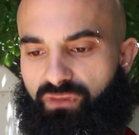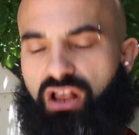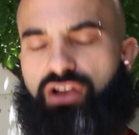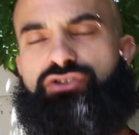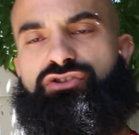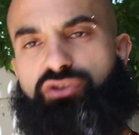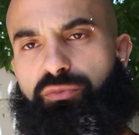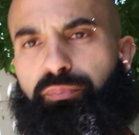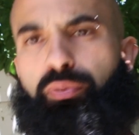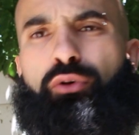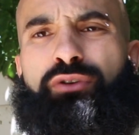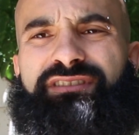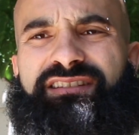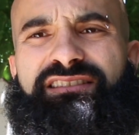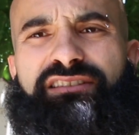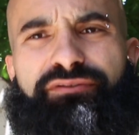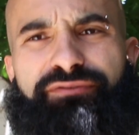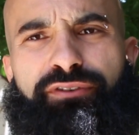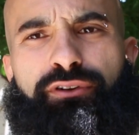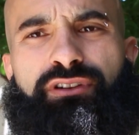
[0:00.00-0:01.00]
So
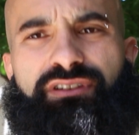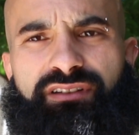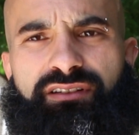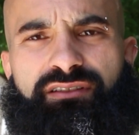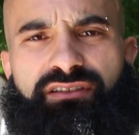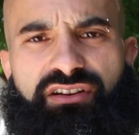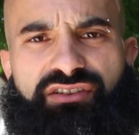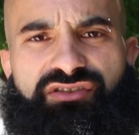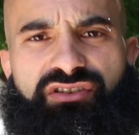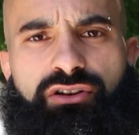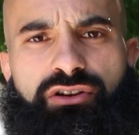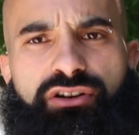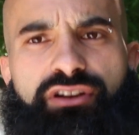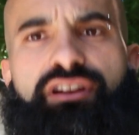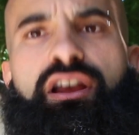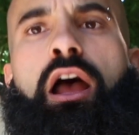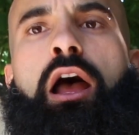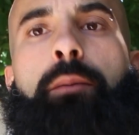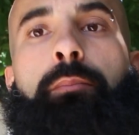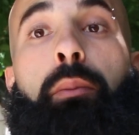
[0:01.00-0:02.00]
pointing the foot does
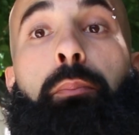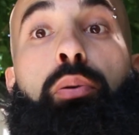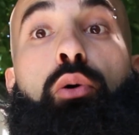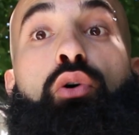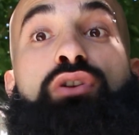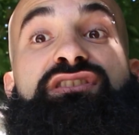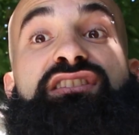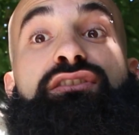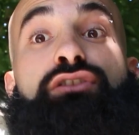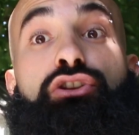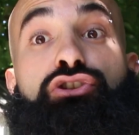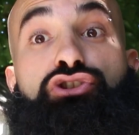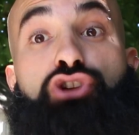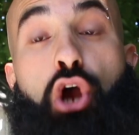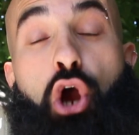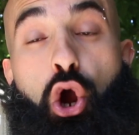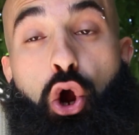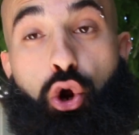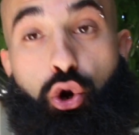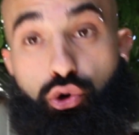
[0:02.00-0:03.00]
good, but pointing the
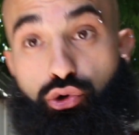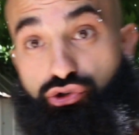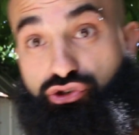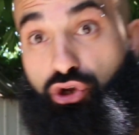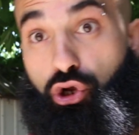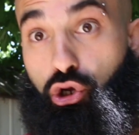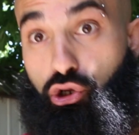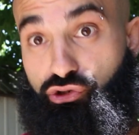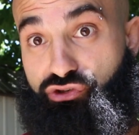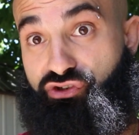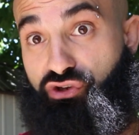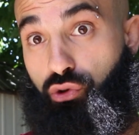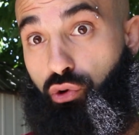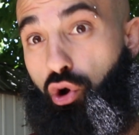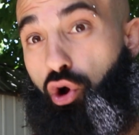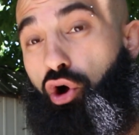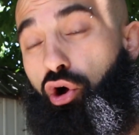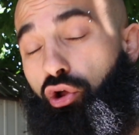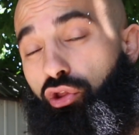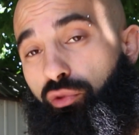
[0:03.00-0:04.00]
toes also,
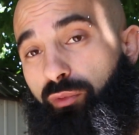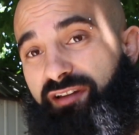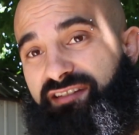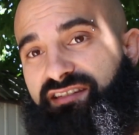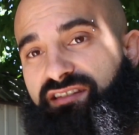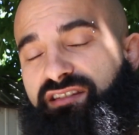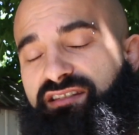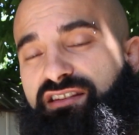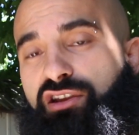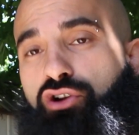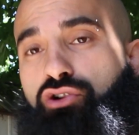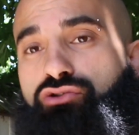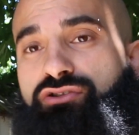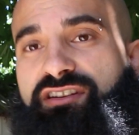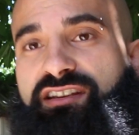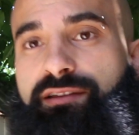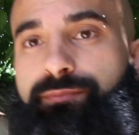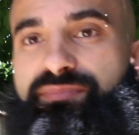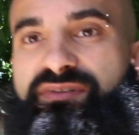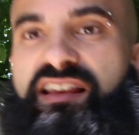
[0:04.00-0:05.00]
all the way to the toe
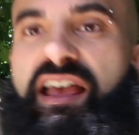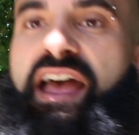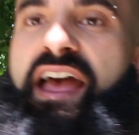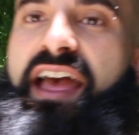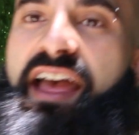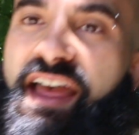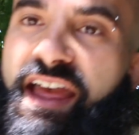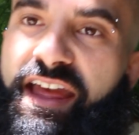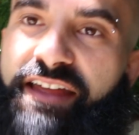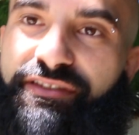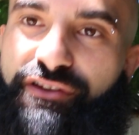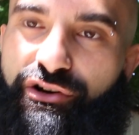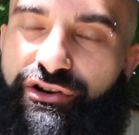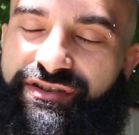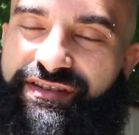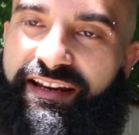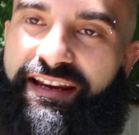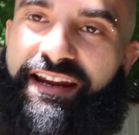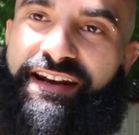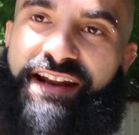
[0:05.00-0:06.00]
tips. And
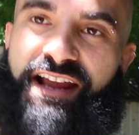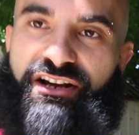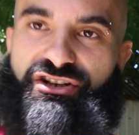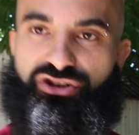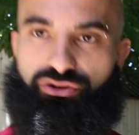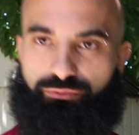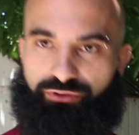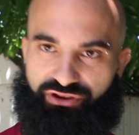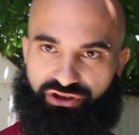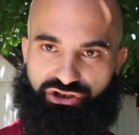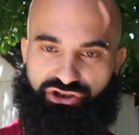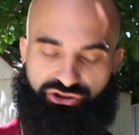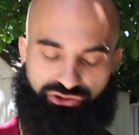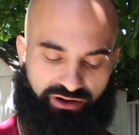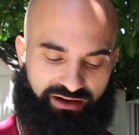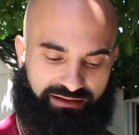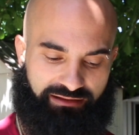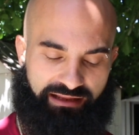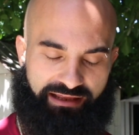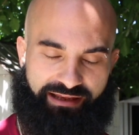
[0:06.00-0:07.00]
there's a connection with the
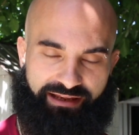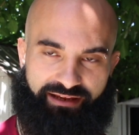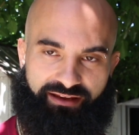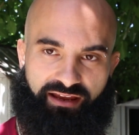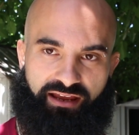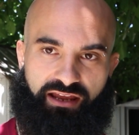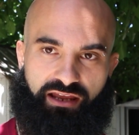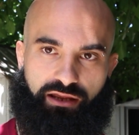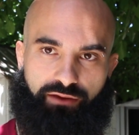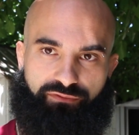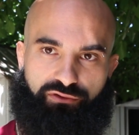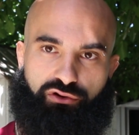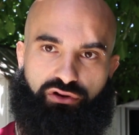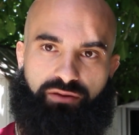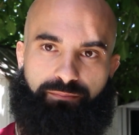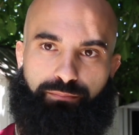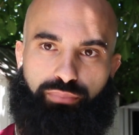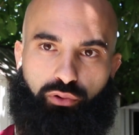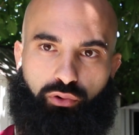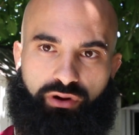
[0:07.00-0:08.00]
straight leg. If you
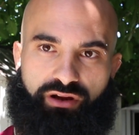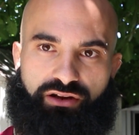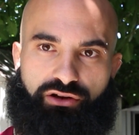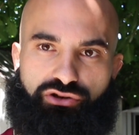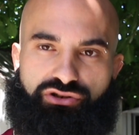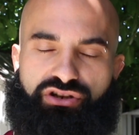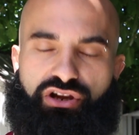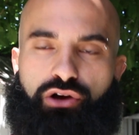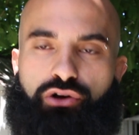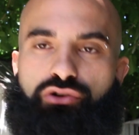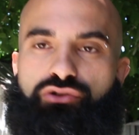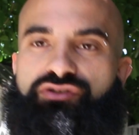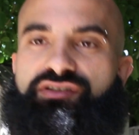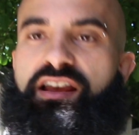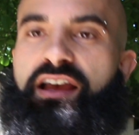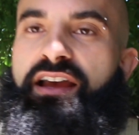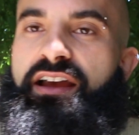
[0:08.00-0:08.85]
can point your toes,